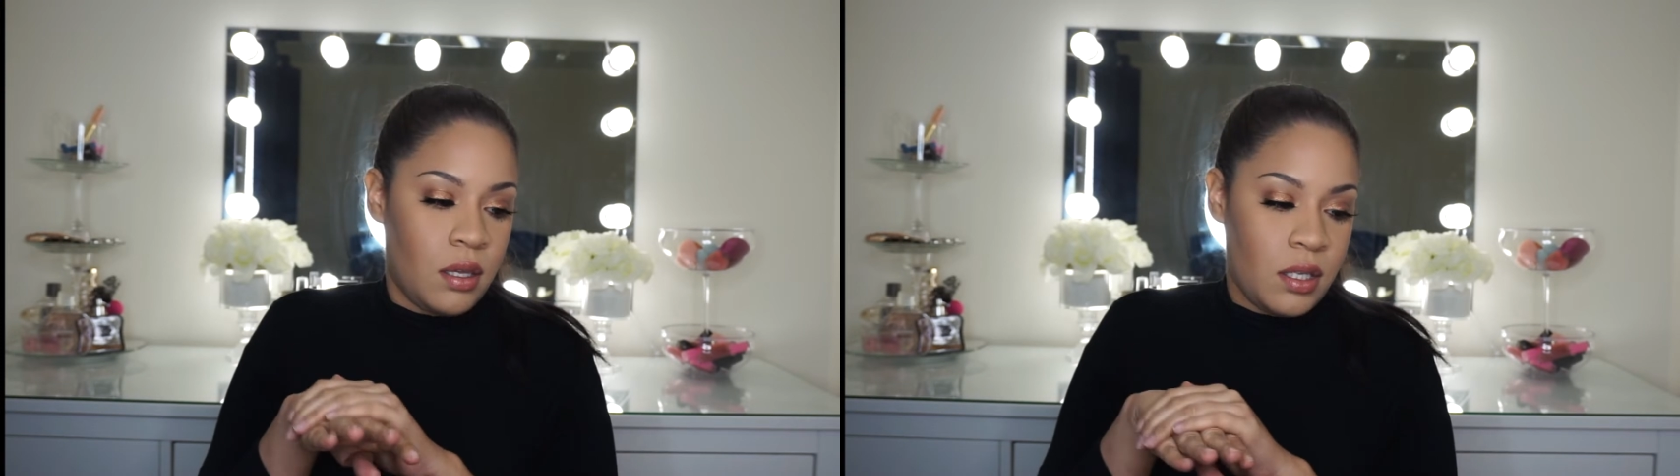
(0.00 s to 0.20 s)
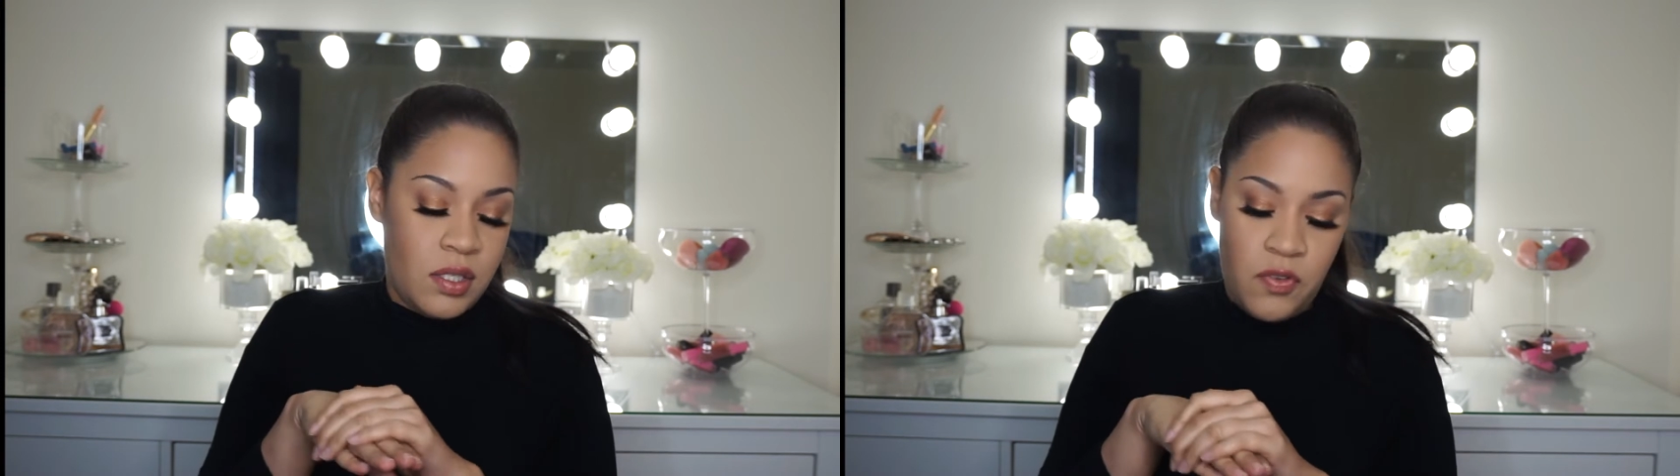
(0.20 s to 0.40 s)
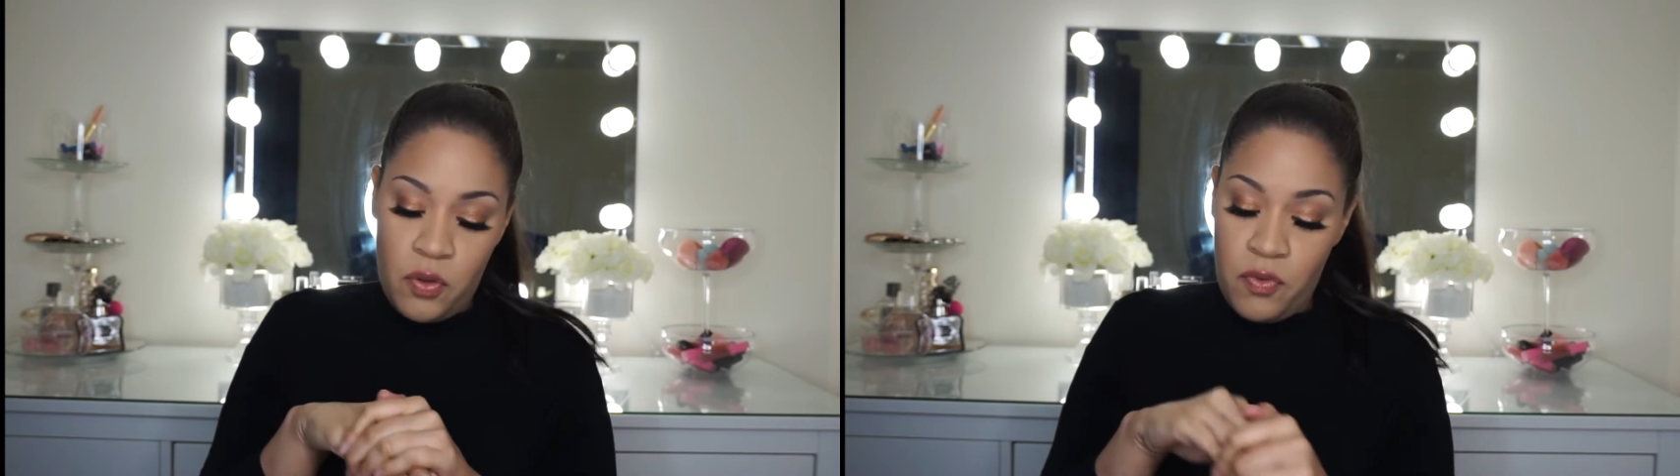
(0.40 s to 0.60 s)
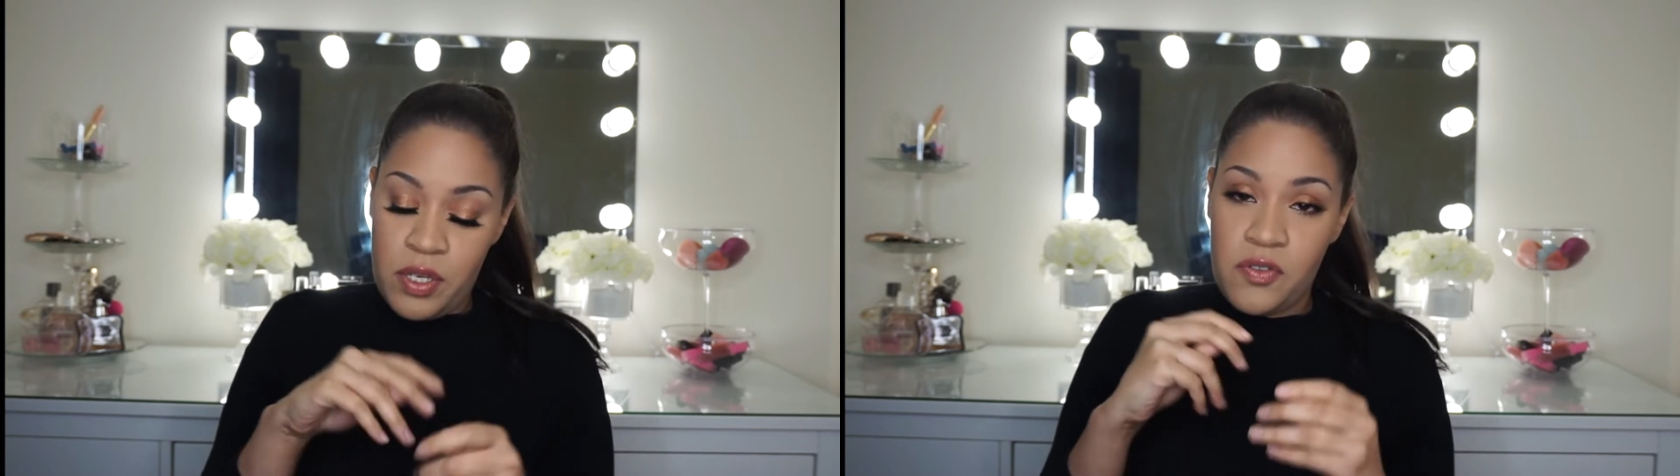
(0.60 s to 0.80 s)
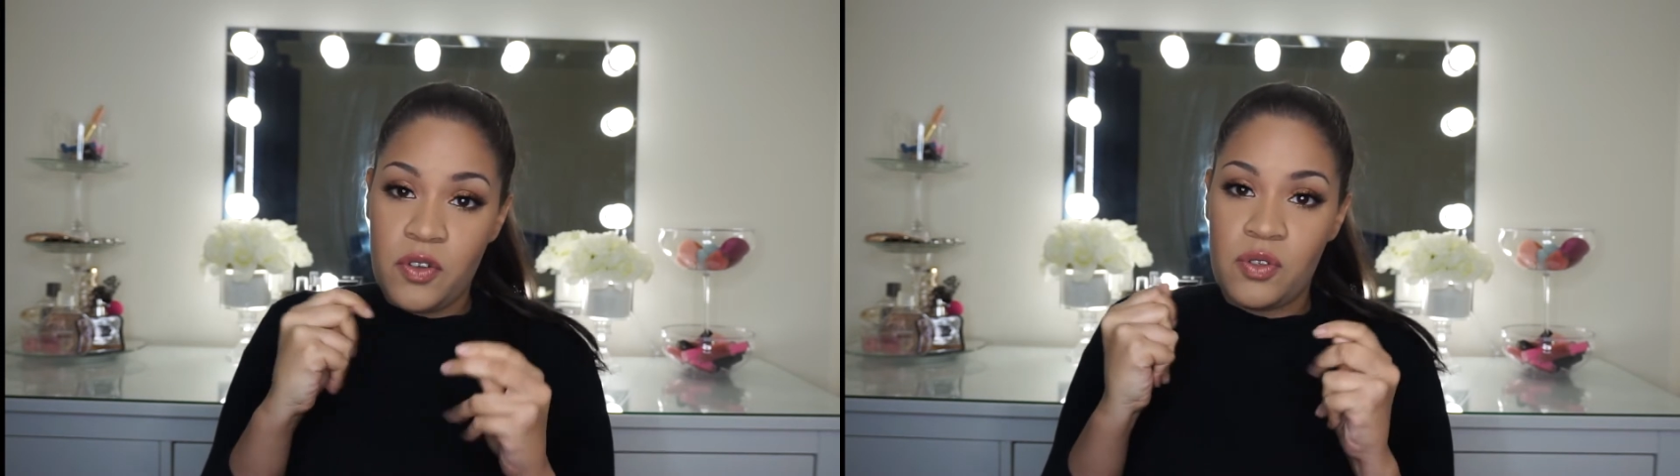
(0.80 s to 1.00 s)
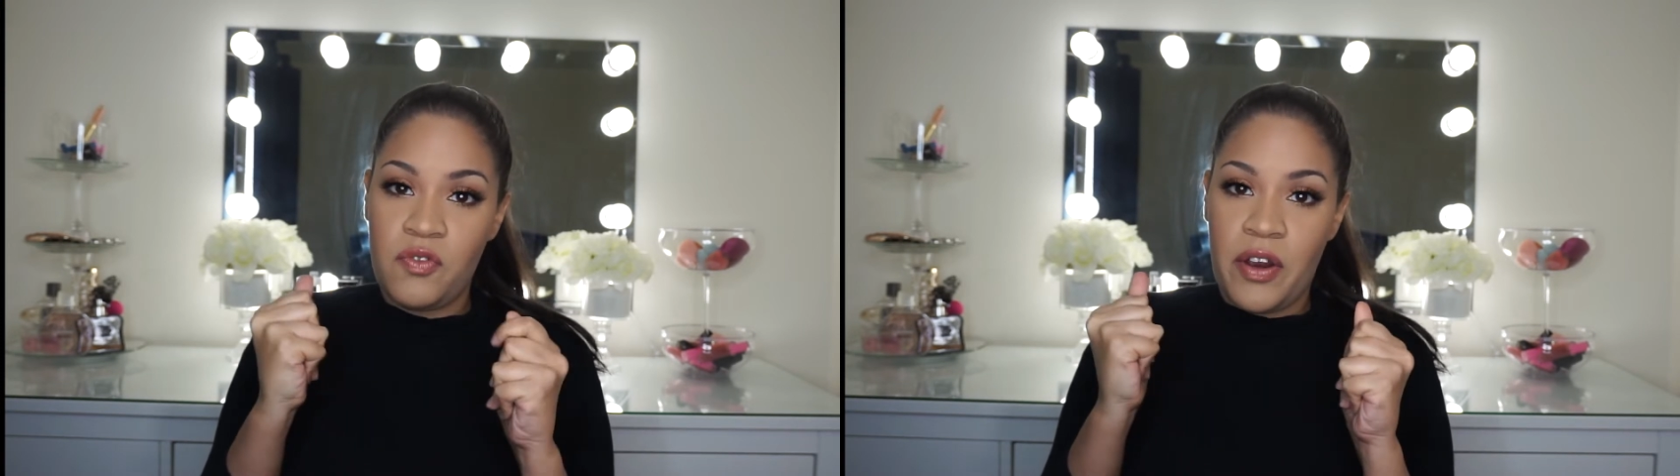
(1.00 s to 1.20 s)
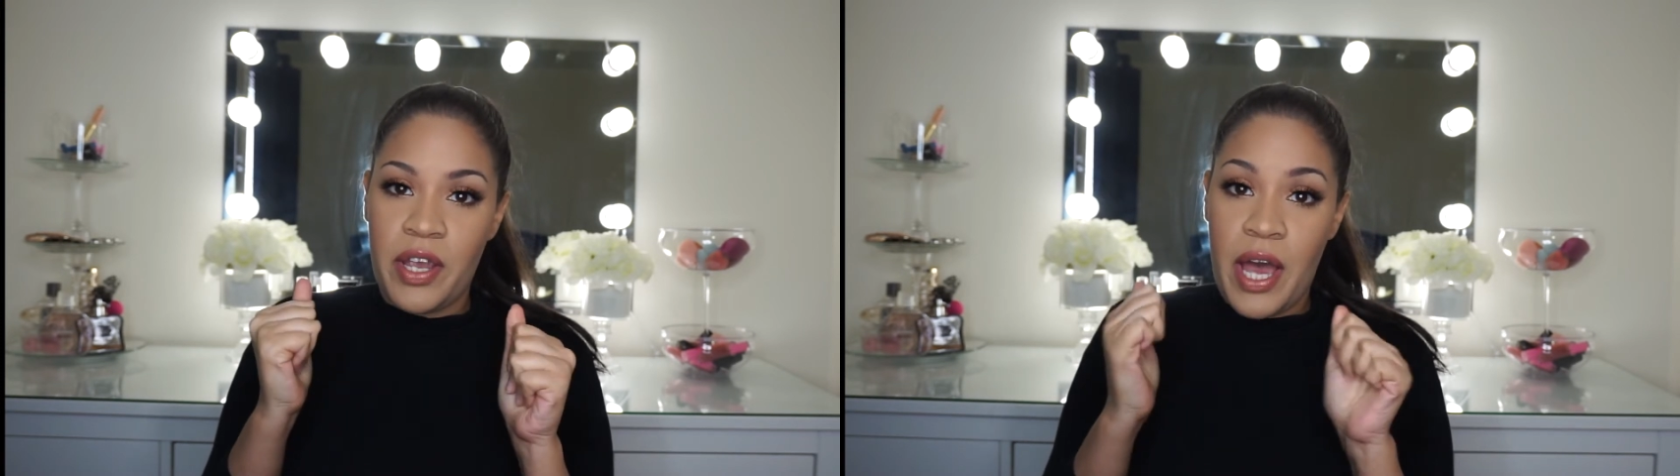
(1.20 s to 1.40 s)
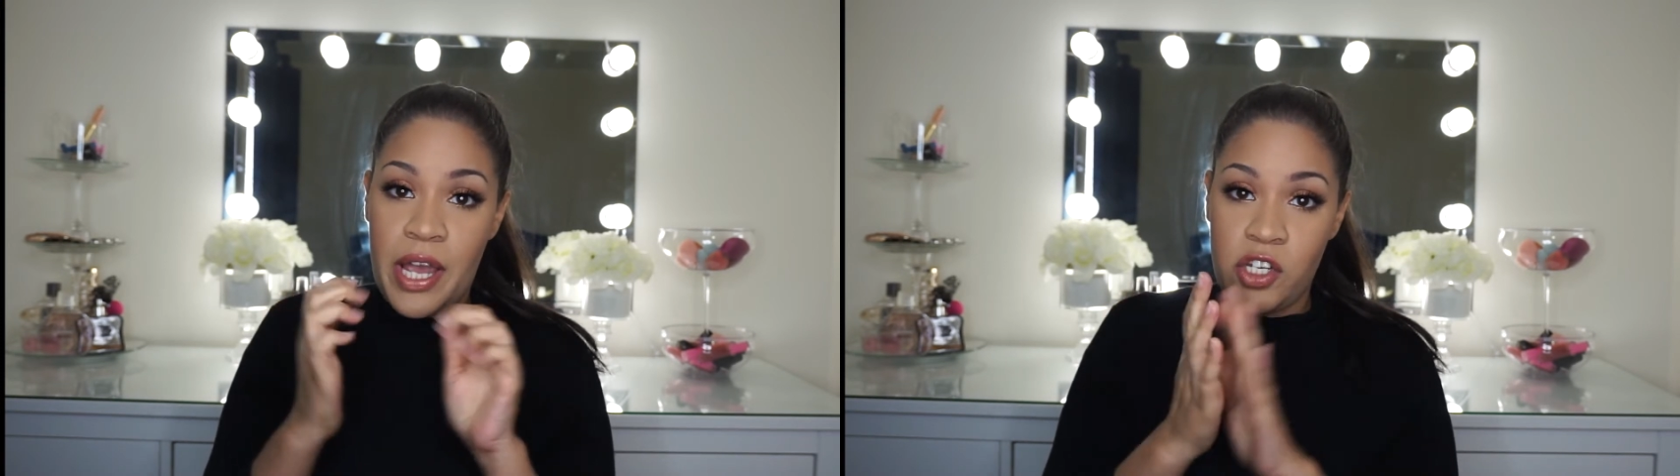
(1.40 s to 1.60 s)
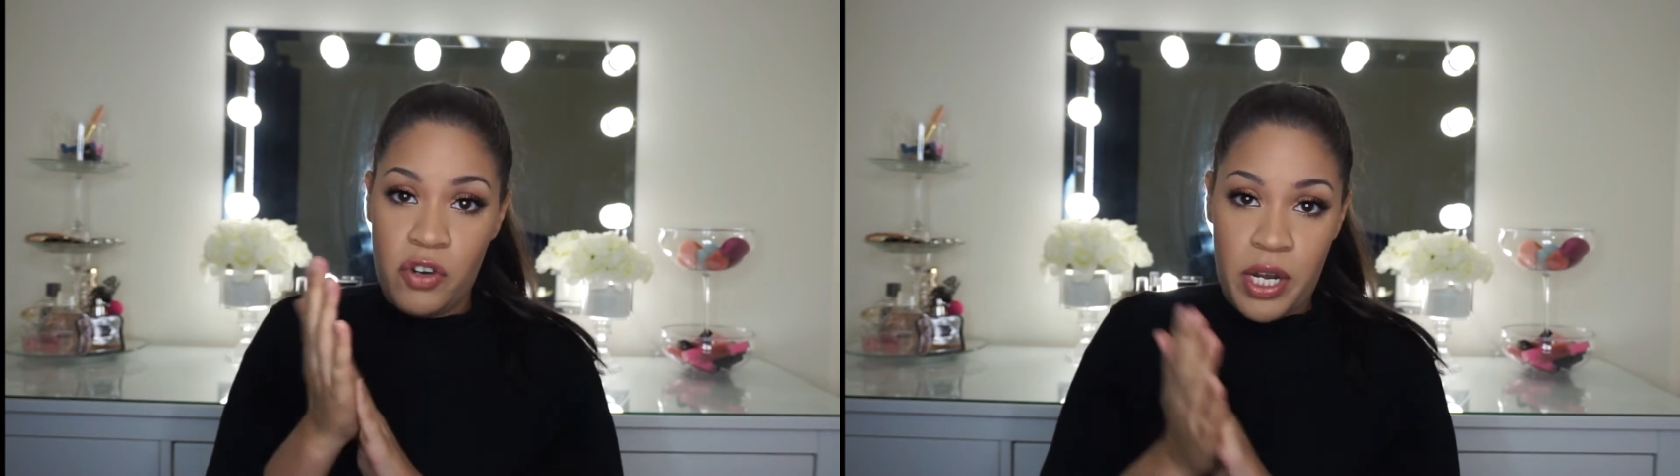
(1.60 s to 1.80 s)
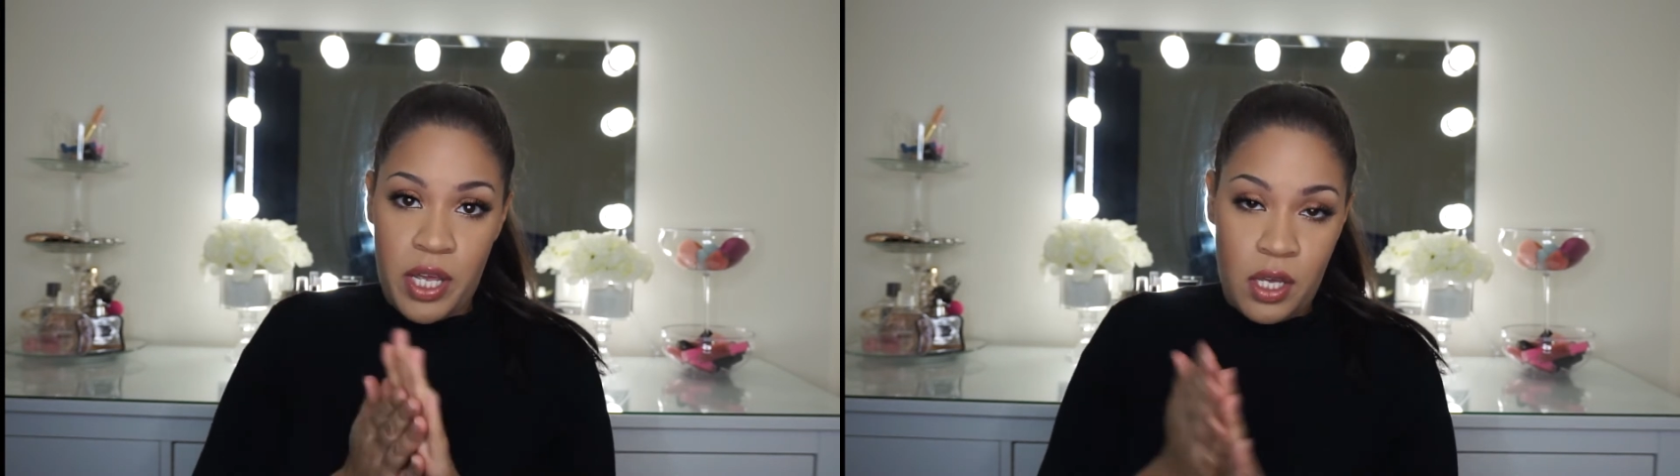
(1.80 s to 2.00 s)
It feels very
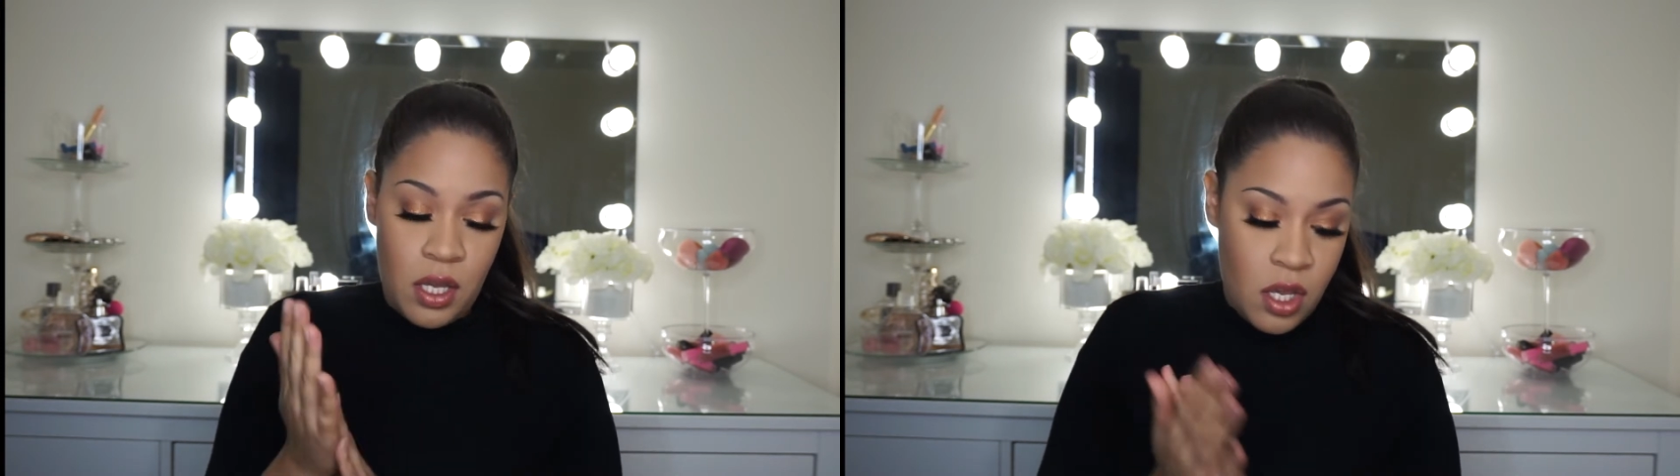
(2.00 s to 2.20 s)
hydrating.